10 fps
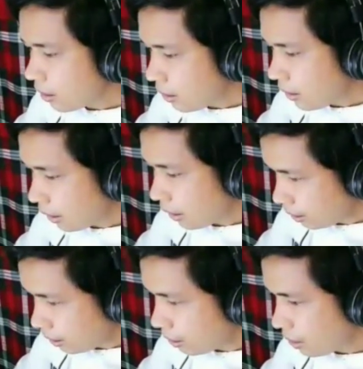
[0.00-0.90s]

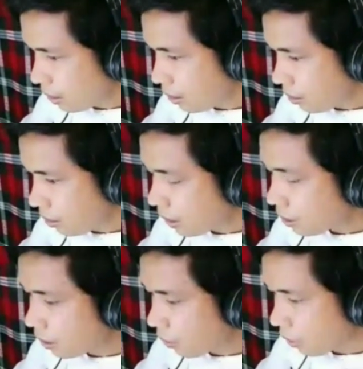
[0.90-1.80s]
yes, based
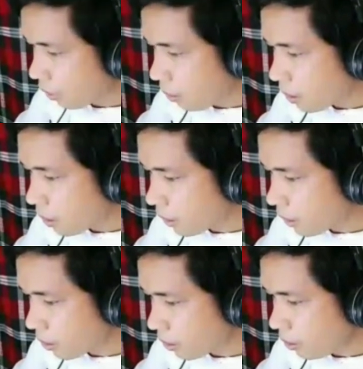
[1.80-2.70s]
on our
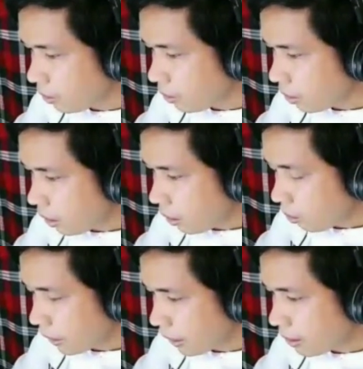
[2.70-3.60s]
observation,
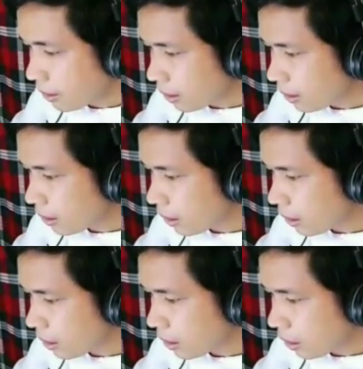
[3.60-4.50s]
but in
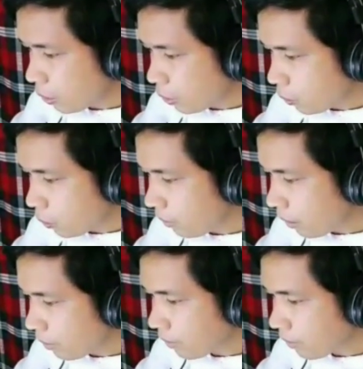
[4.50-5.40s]
statistics, we
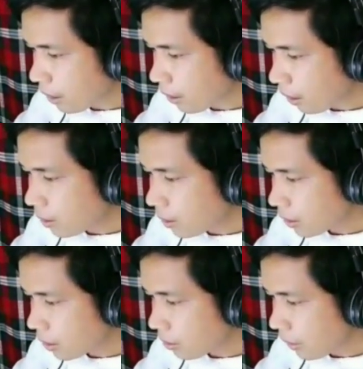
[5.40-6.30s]
verify our
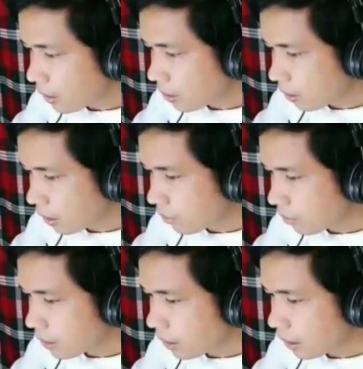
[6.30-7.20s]
answers based on a given
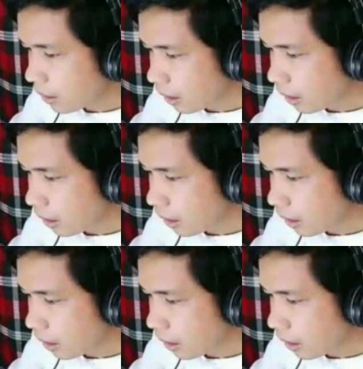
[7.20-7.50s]
data.